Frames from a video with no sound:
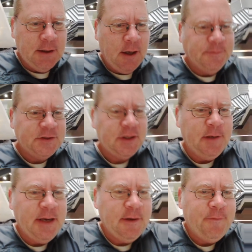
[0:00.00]
I'm just
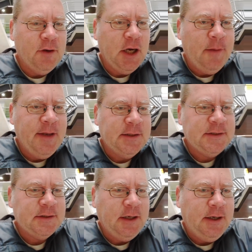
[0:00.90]
going to make a few
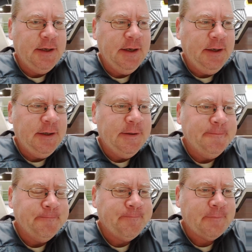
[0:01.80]
comments on
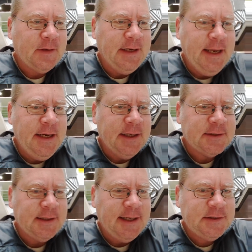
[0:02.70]

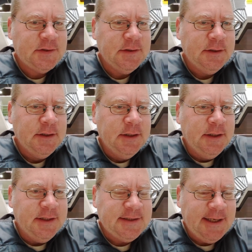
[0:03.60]
Nadex.
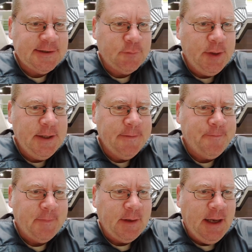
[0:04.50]
This last week,
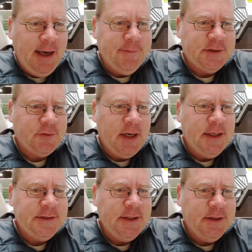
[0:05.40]
I have a
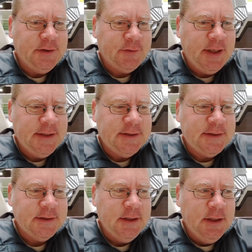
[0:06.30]
strategy that
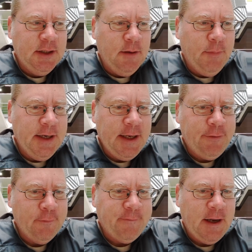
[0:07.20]
trades Monday
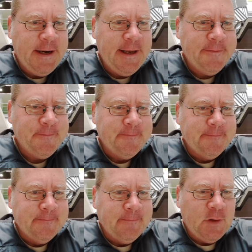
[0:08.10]
through Friday.
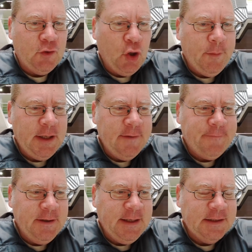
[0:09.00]
Normally,
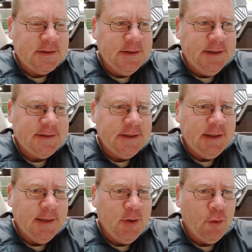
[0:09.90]
if it's a
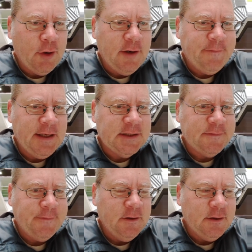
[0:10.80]
limit order. If it gets
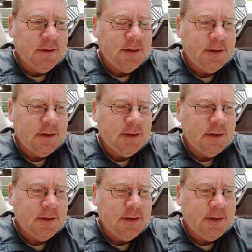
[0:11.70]
filled,